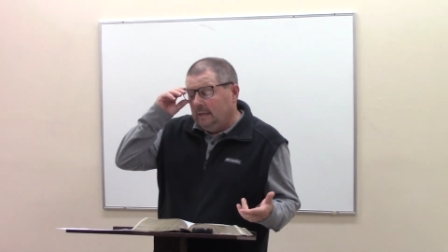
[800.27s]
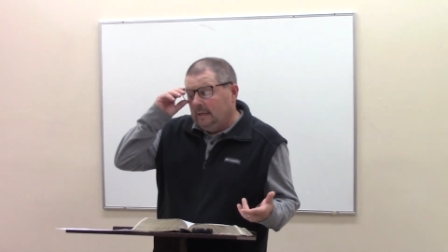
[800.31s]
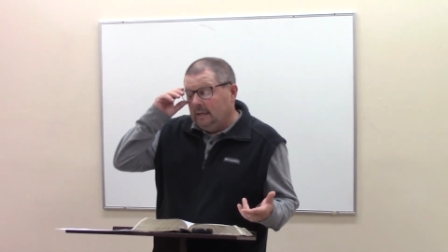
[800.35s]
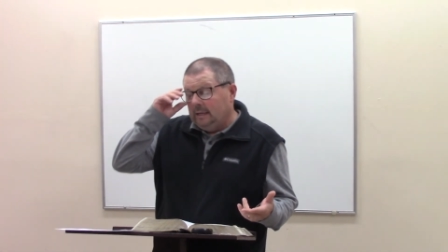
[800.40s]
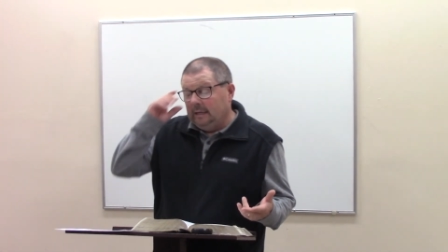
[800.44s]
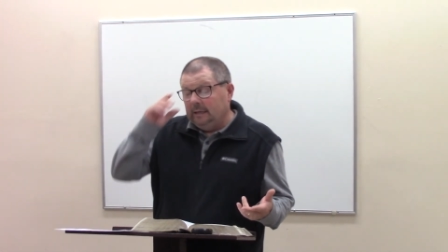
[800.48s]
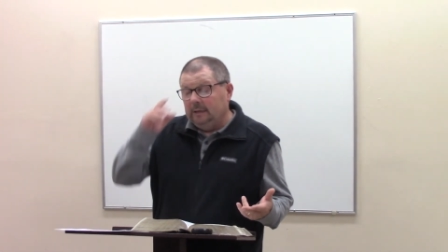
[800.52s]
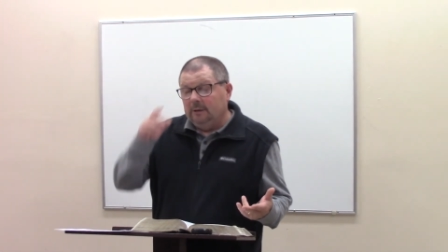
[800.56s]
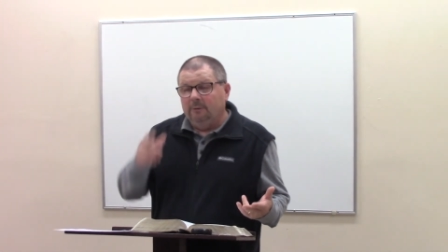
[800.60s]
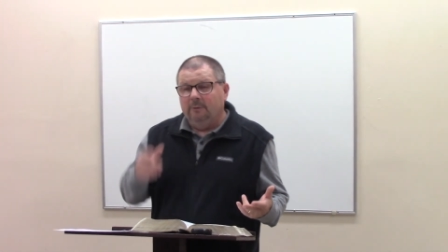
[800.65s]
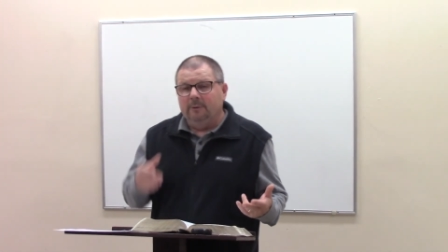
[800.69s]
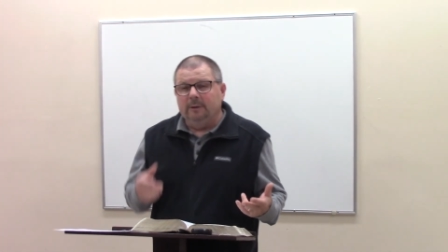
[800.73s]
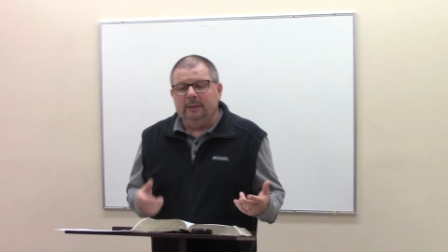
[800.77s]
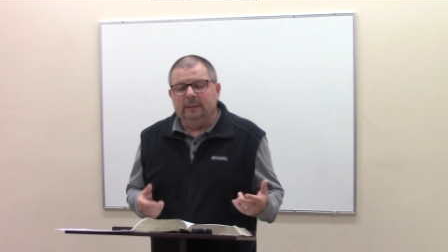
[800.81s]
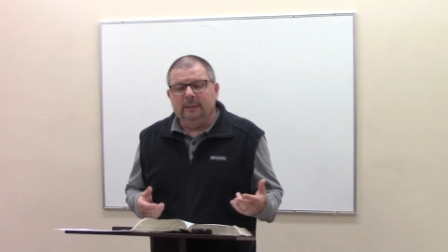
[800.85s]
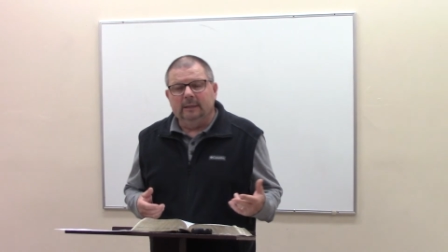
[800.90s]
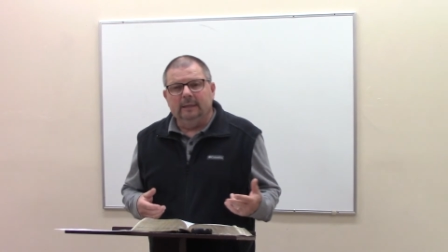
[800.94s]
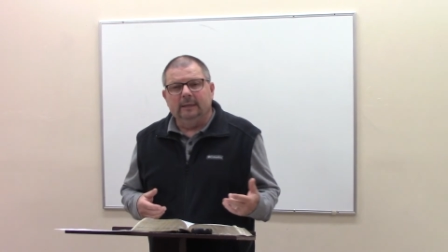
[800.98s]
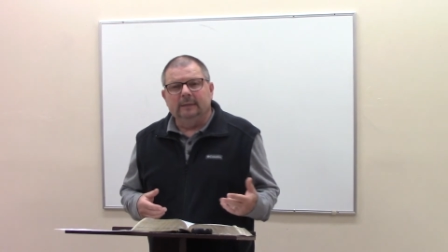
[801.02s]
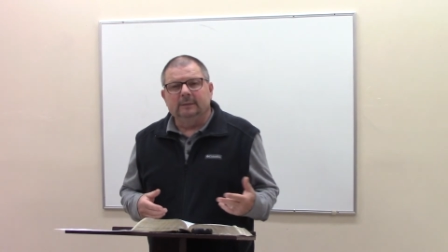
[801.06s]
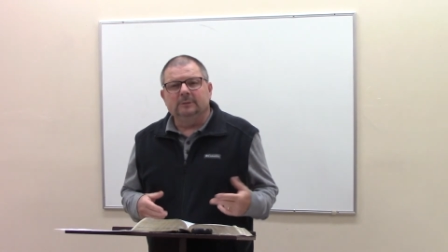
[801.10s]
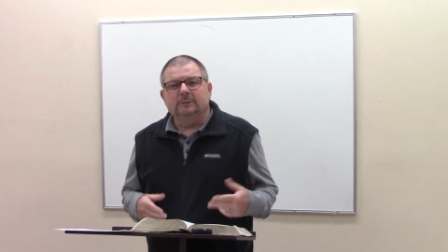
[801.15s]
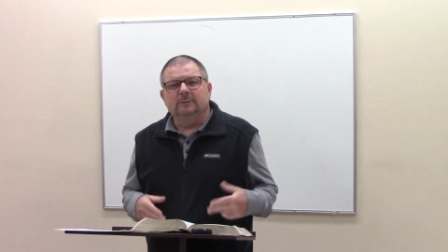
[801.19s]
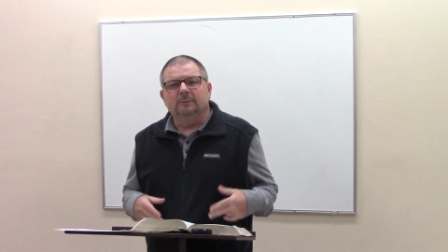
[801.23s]
it only
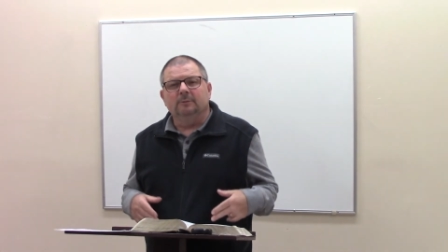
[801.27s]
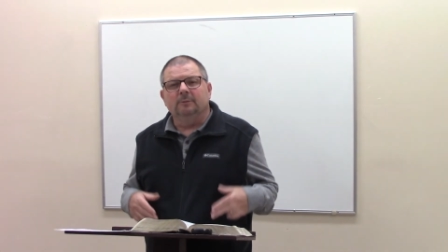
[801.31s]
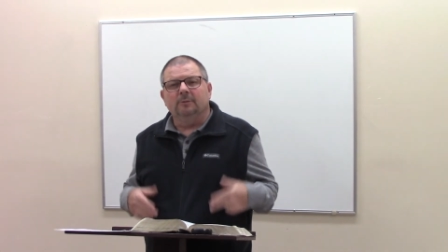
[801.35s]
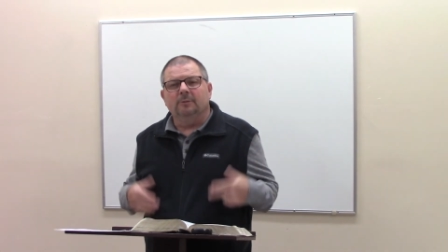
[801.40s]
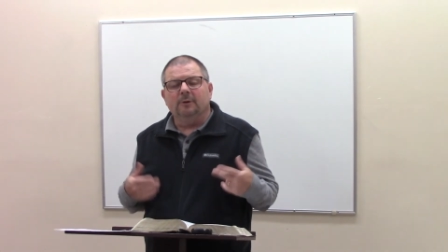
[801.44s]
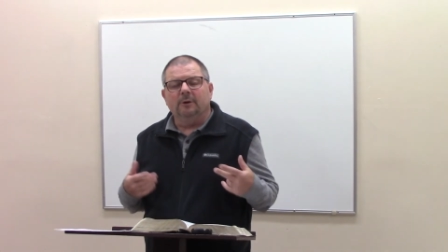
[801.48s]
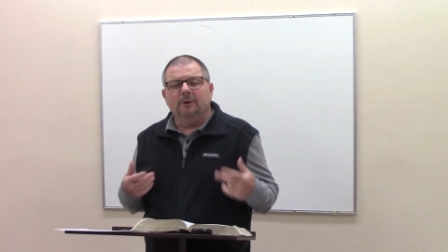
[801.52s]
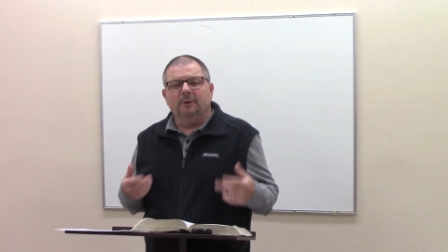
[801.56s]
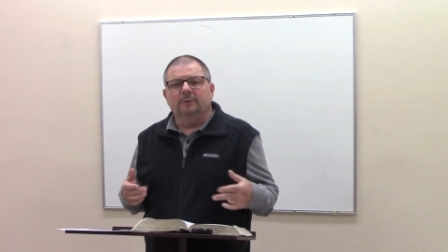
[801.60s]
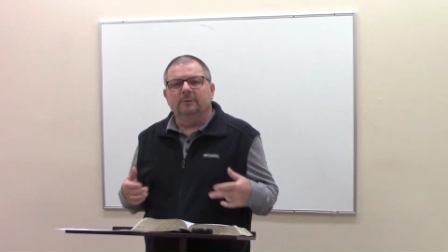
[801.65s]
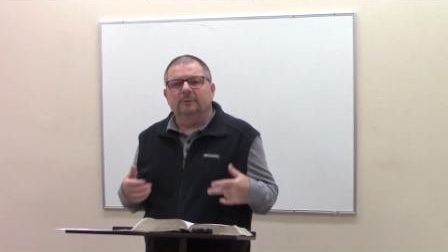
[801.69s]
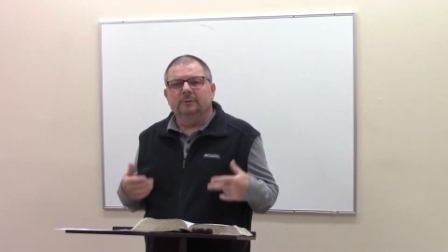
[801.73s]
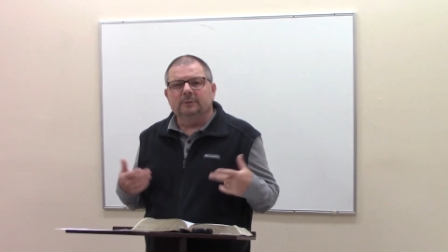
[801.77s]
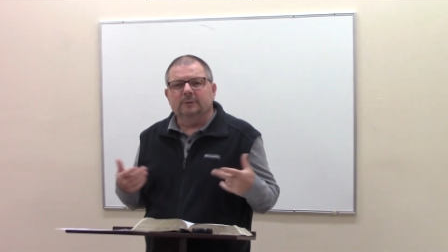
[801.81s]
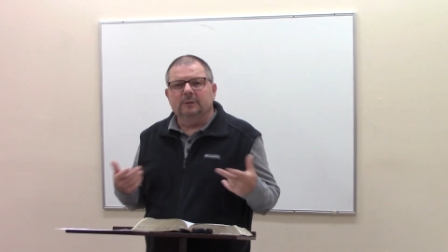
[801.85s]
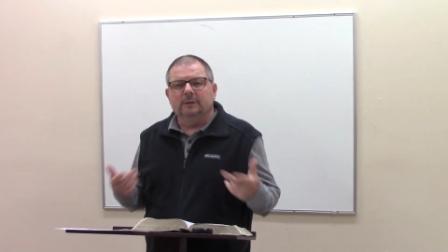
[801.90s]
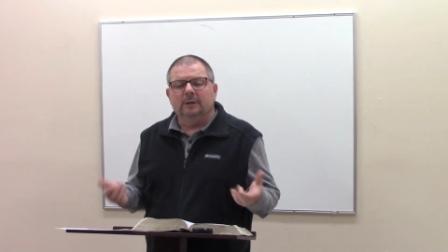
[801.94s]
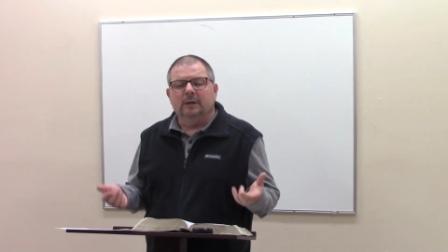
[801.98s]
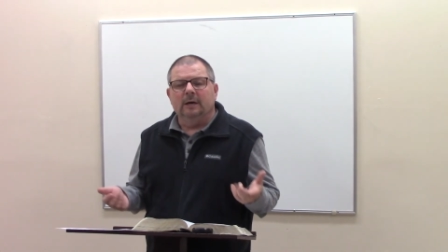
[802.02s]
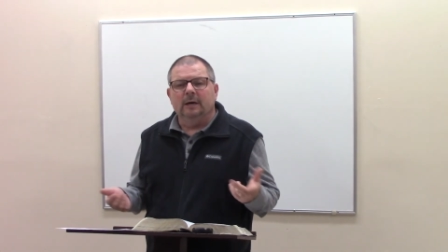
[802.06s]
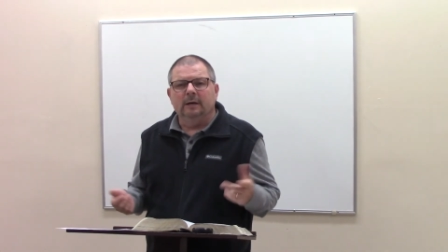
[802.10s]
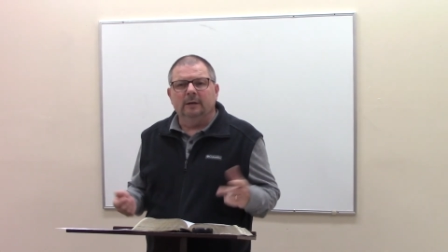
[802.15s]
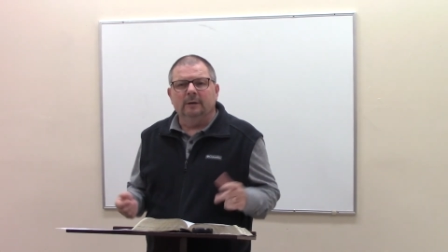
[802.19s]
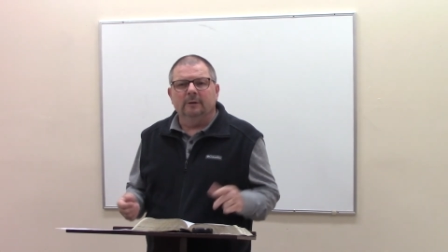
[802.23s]
led to thirst
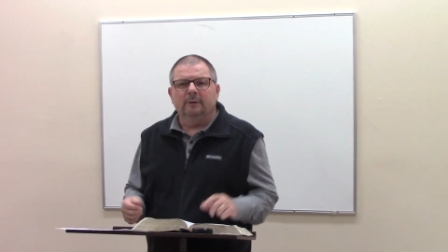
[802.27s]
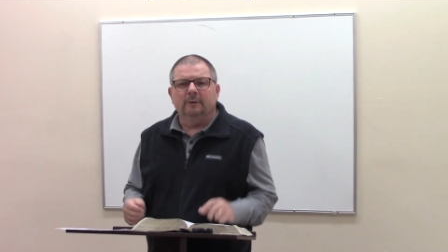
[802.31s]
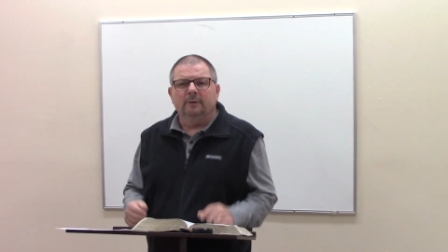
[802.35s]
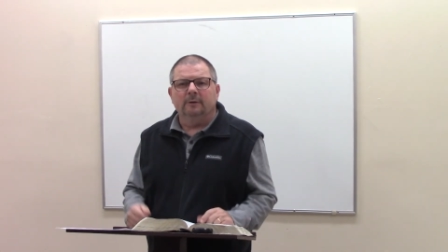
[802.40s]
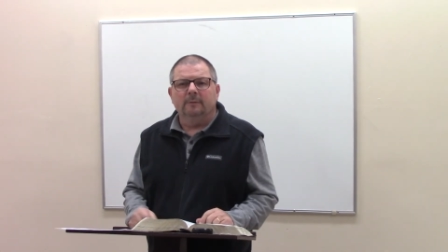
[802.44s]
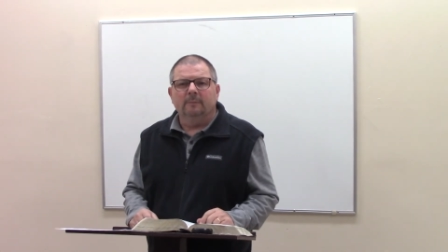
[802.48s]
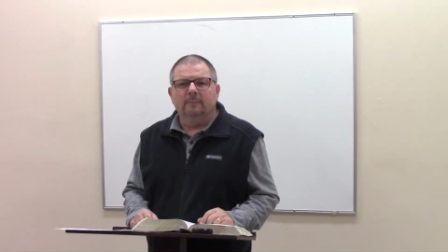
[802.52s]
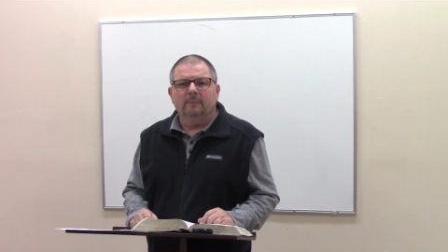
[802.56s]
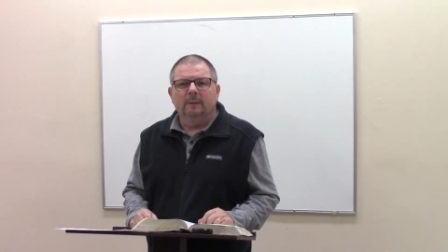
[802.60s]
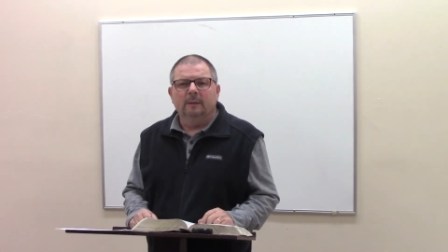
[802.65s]
and hunger.